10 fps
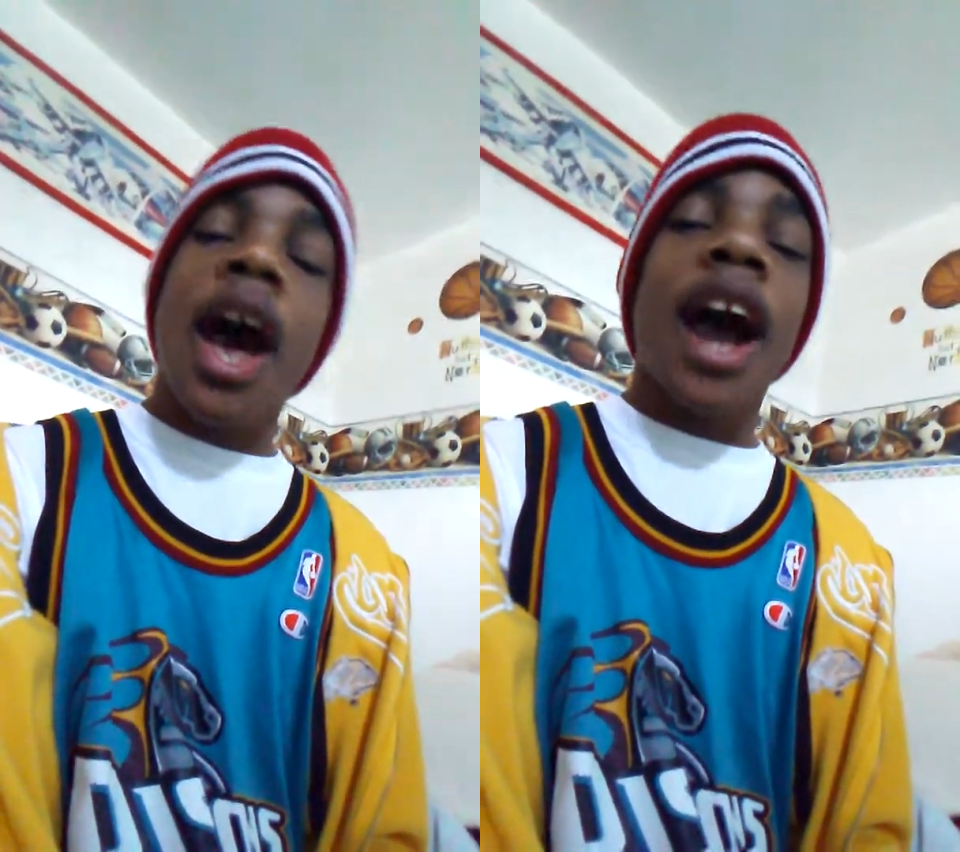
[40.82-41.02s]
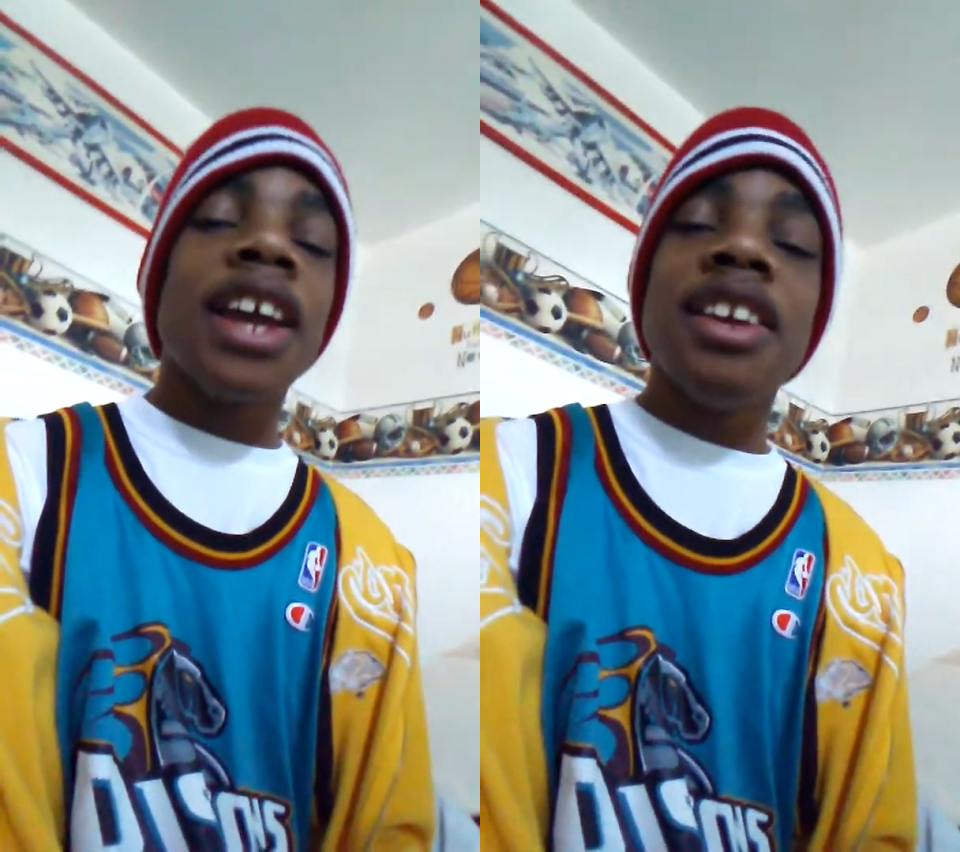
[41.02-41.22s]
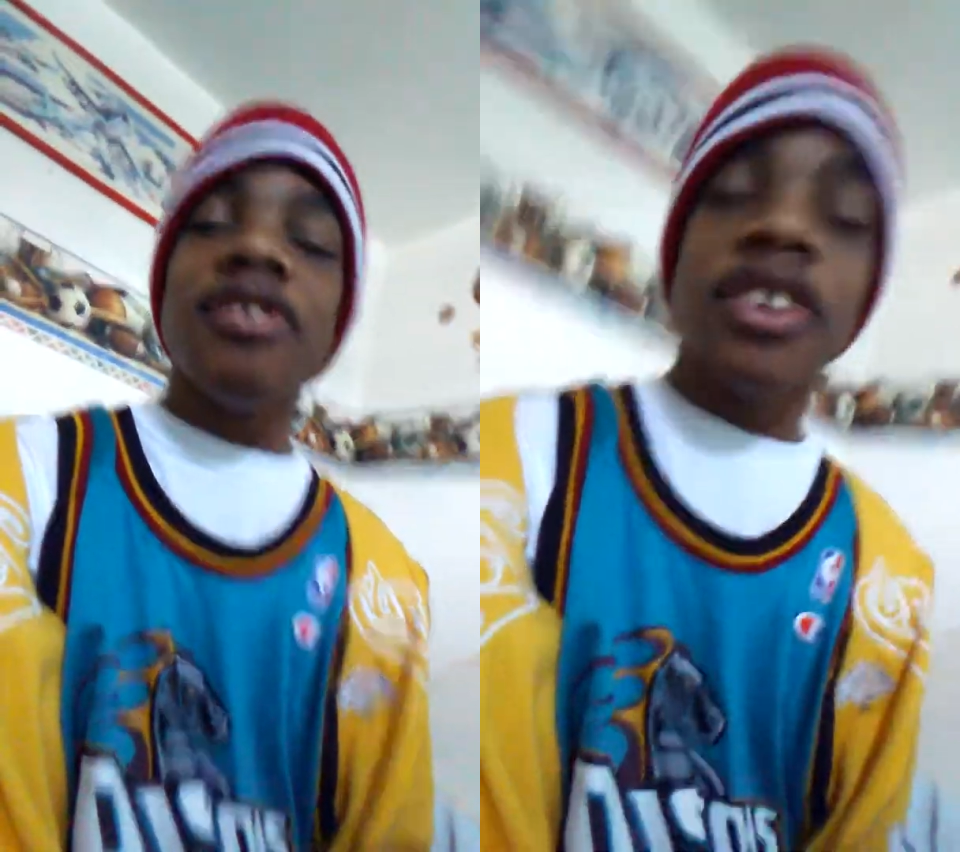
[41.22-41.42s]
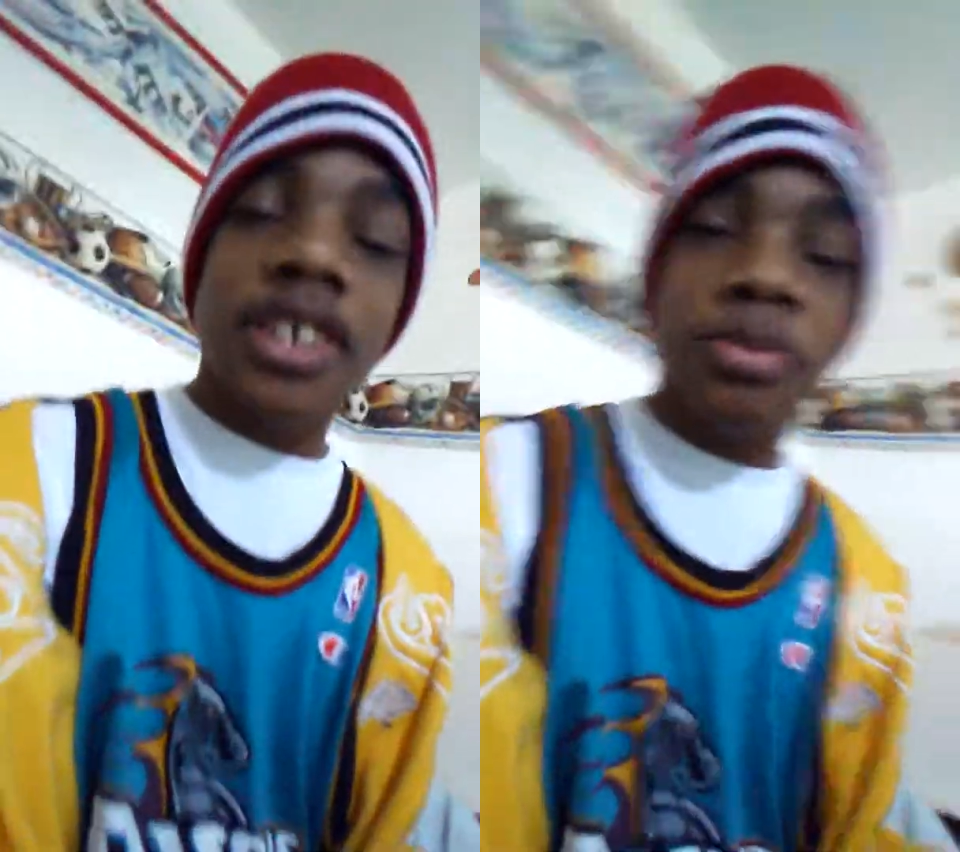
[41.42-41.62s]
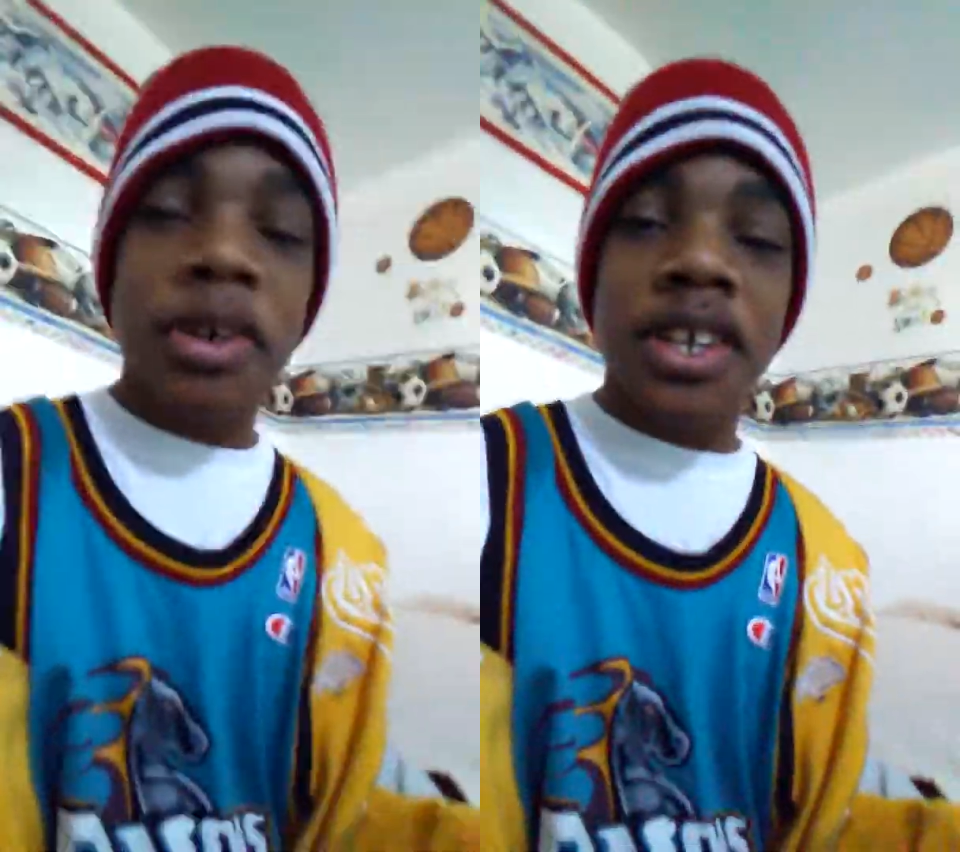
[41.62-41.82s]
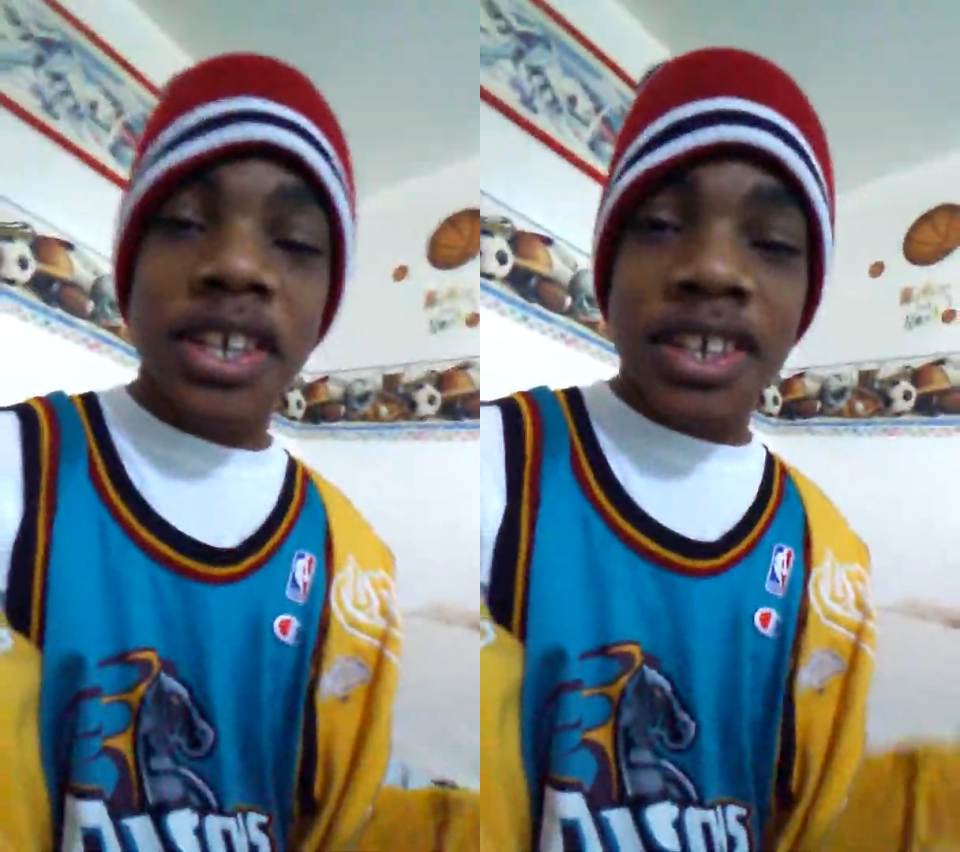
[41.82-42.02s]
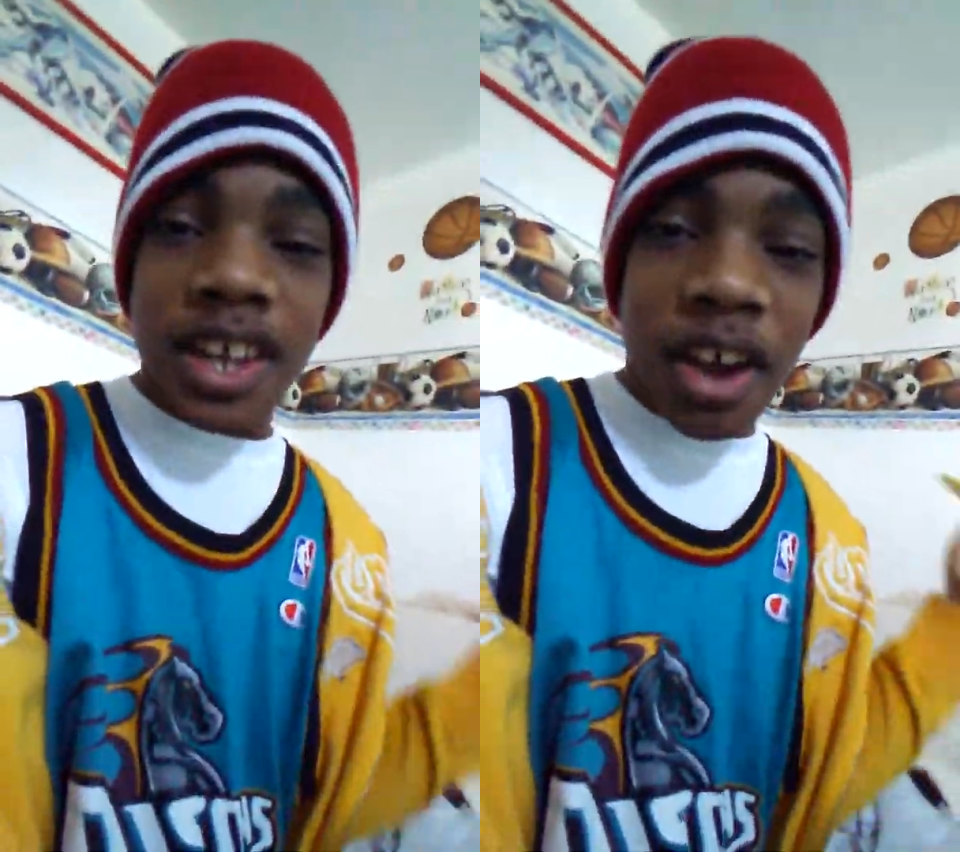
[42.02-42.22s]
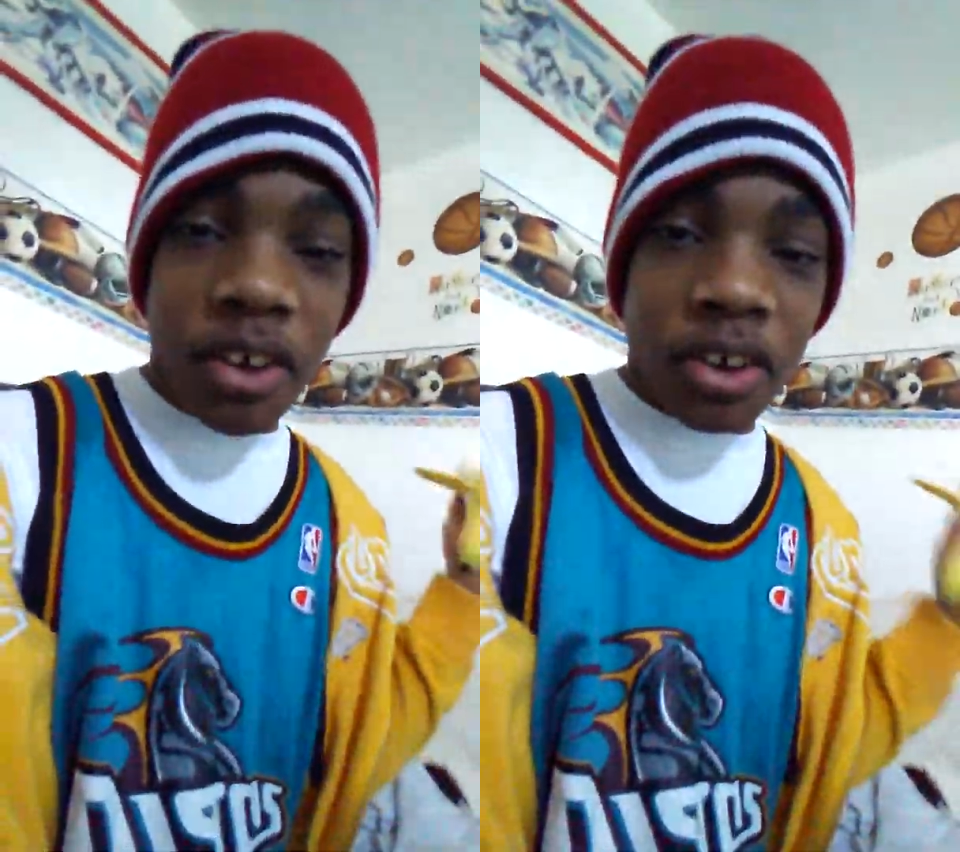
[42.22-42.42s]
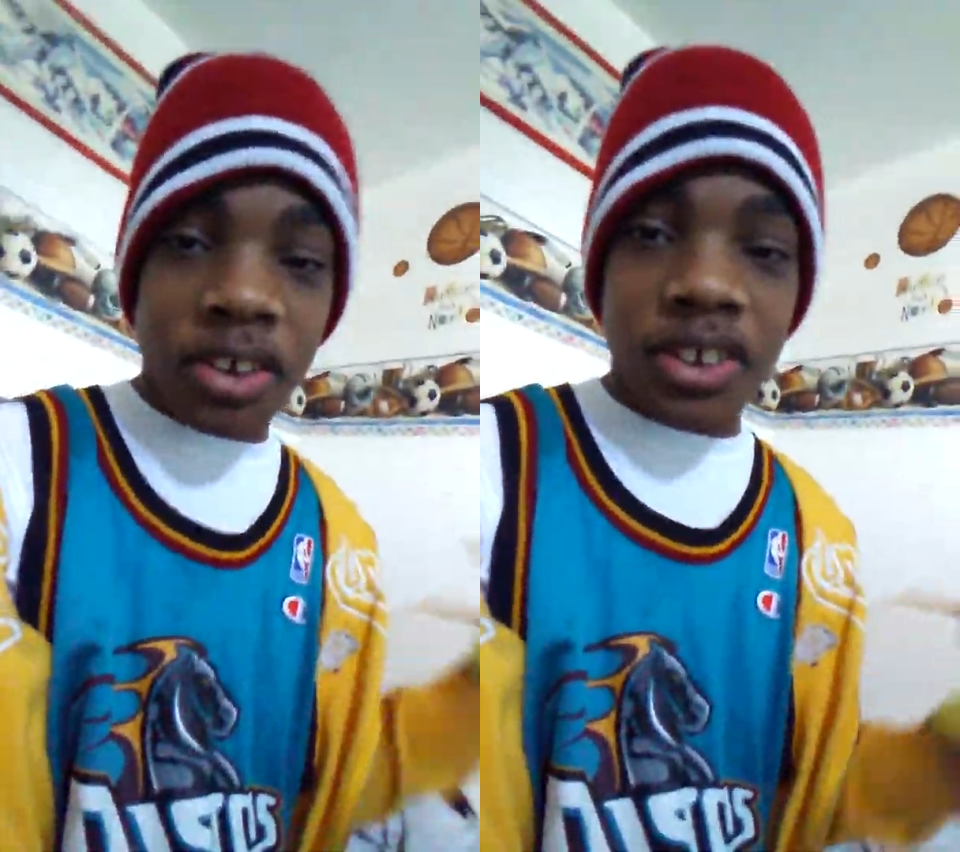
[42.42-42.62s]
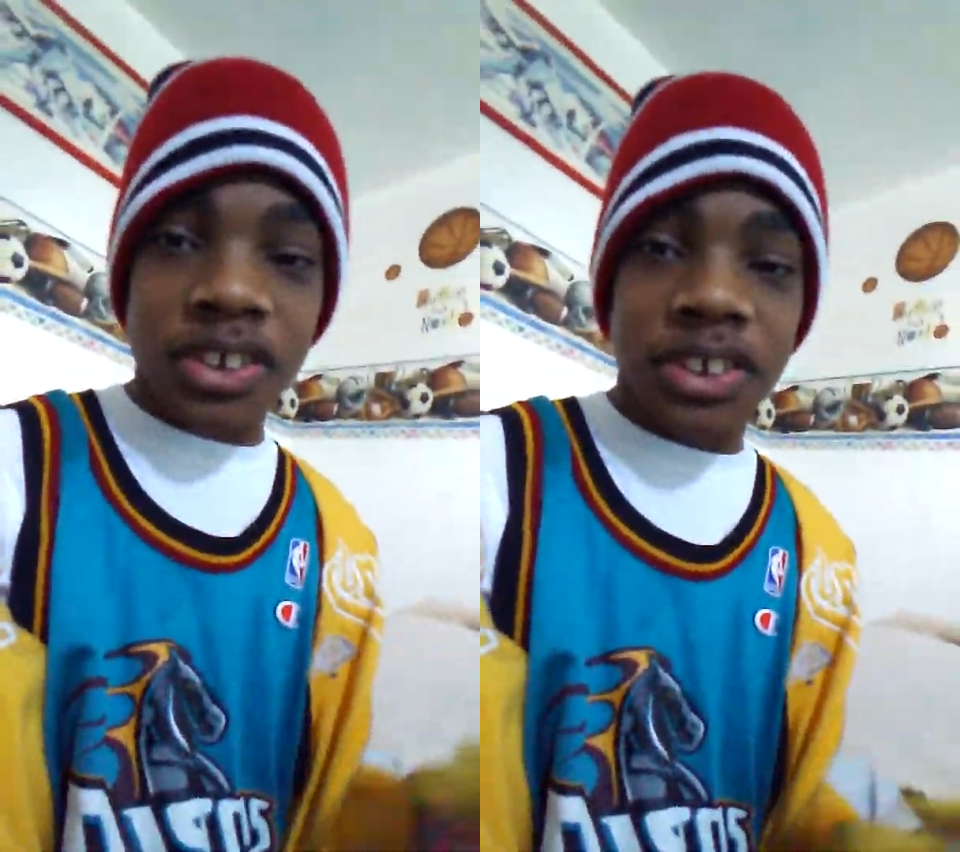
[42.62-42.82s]
I can't even explain it how
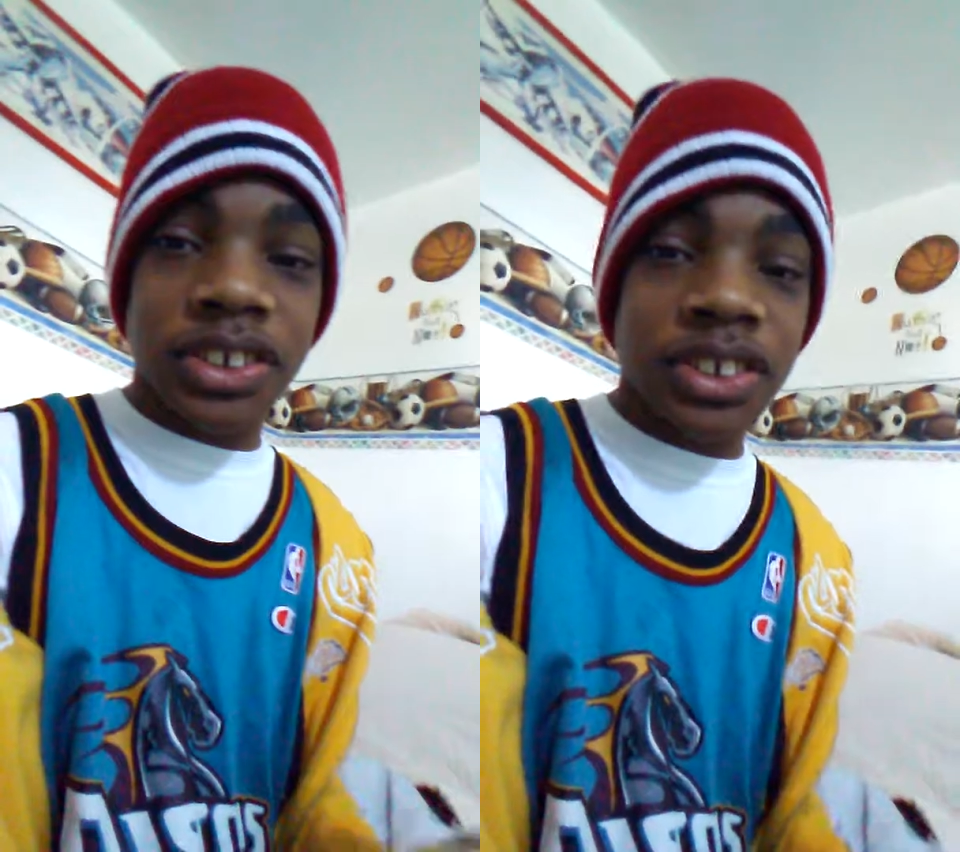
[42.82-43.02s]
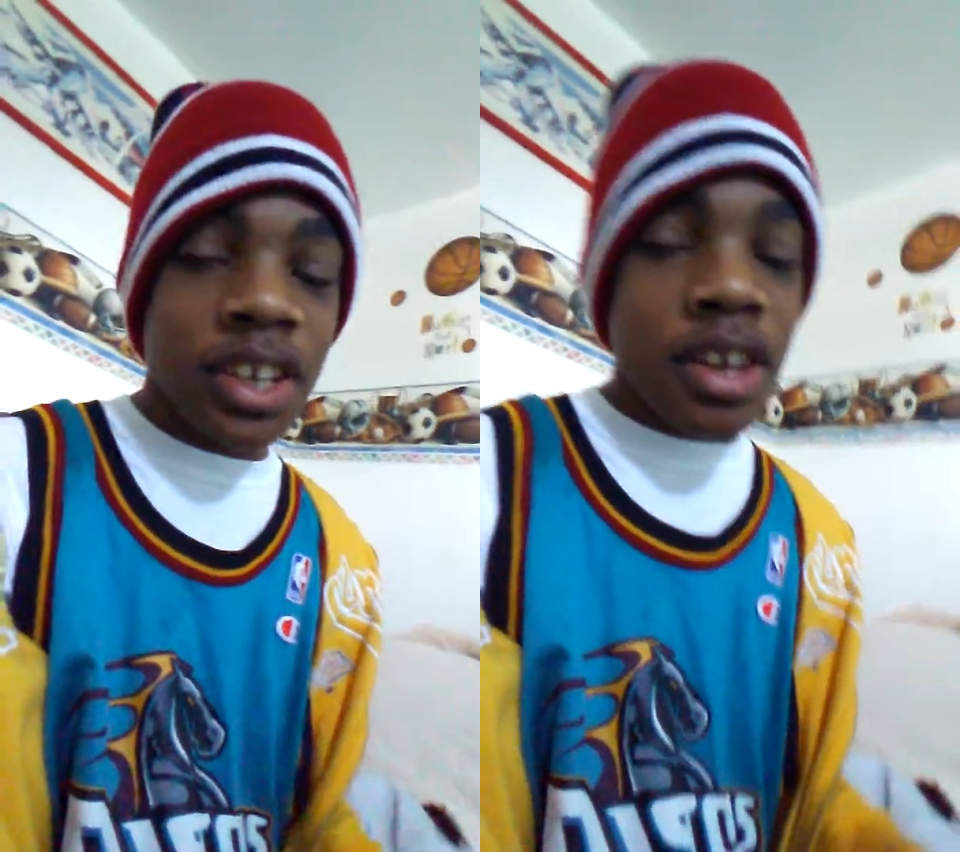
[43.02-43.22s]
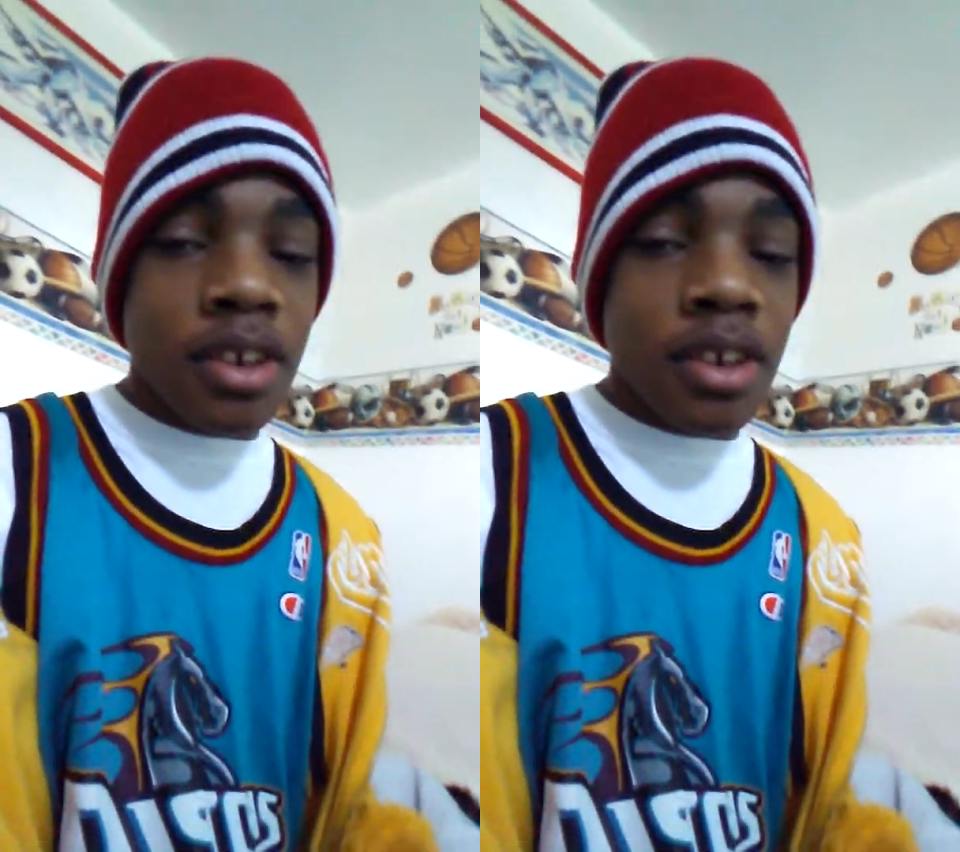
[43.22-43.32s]
hard it is.